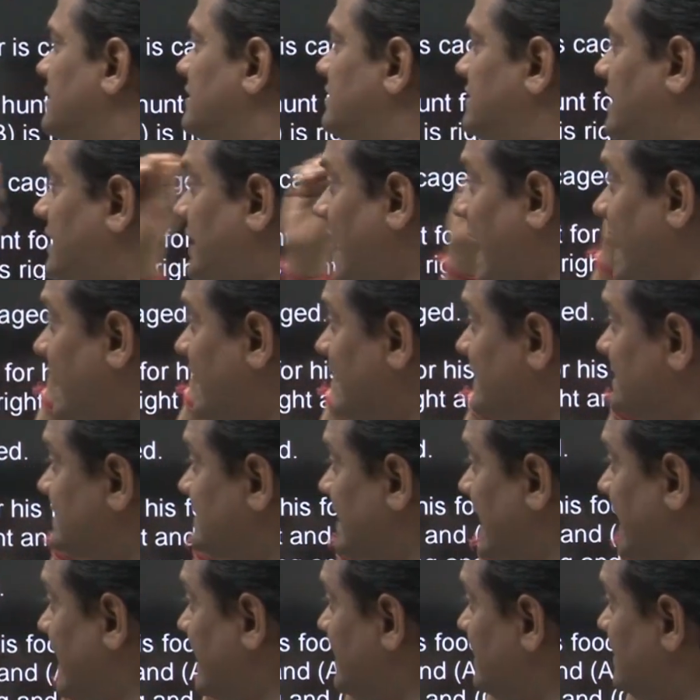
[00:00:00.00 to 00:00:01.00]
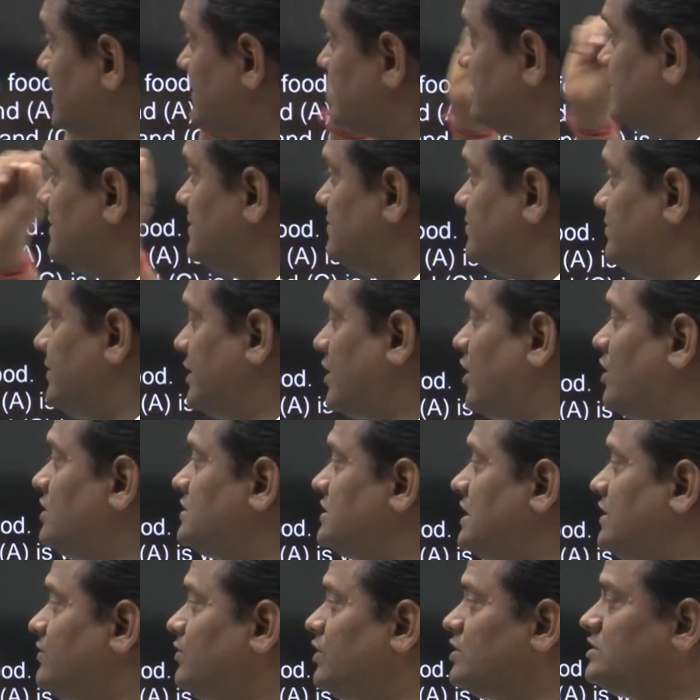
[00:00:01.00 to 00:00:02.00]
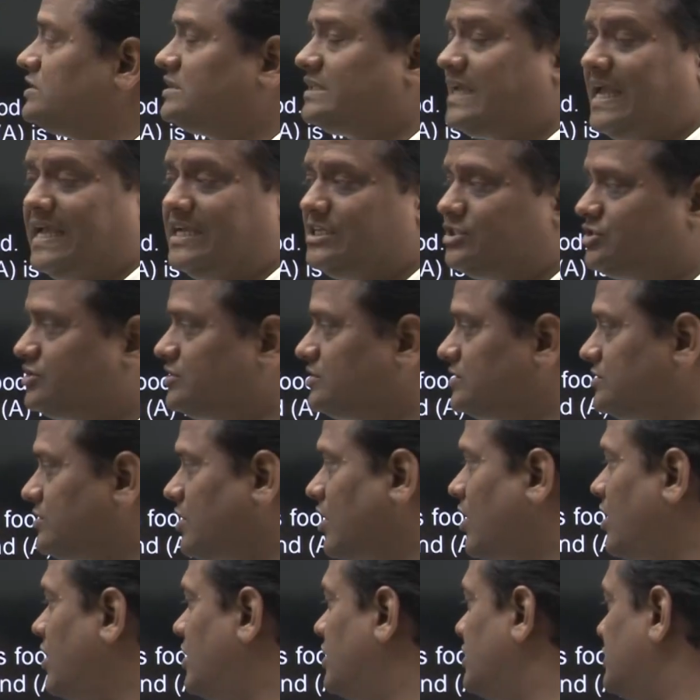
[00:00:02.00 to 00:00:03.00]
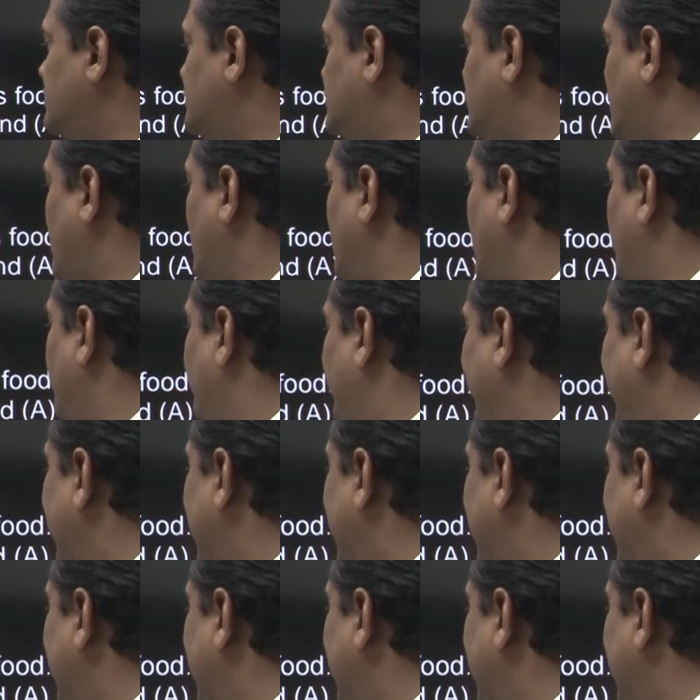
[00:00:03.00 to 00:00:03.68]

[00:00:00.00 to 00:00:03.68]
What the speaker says: the tiger is sad because he was caged. So B